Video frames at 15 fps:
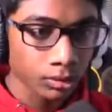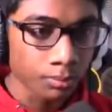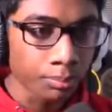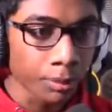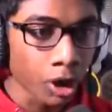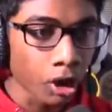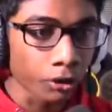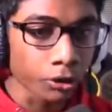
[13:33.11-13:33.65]

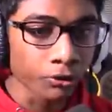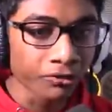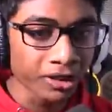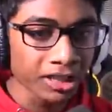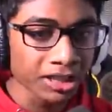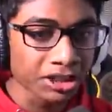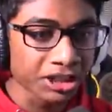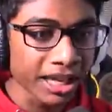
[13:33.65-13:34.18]
Bro, you
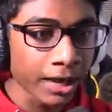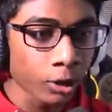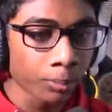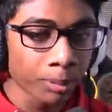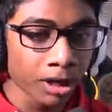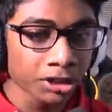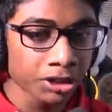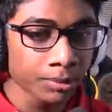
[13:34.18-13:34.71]
freaking shadow
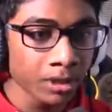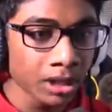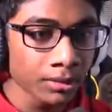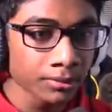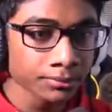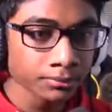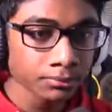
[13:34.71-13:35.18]
punched me?